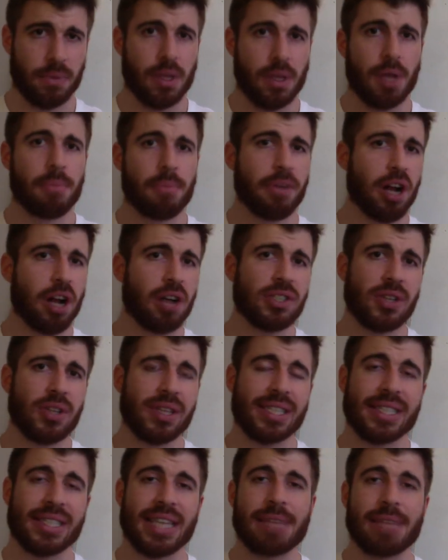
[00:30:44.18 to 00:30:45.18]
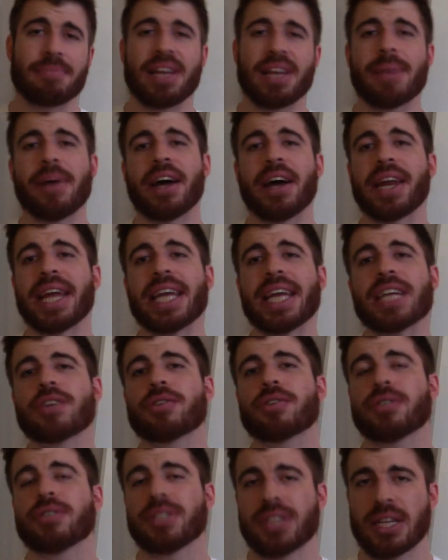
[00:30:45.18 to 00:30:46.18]
but also at the same time how to
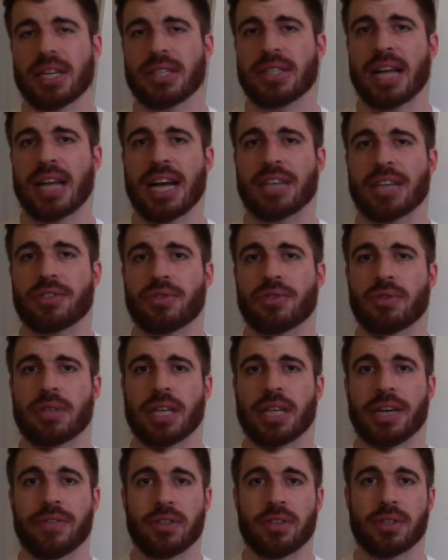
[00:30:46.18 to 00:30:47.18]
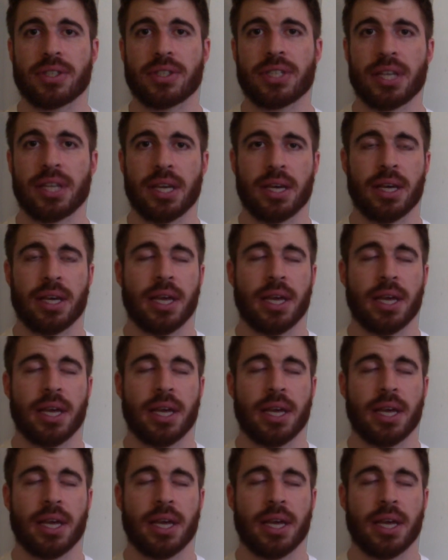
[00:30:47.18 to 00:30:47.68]
increase testosterone levels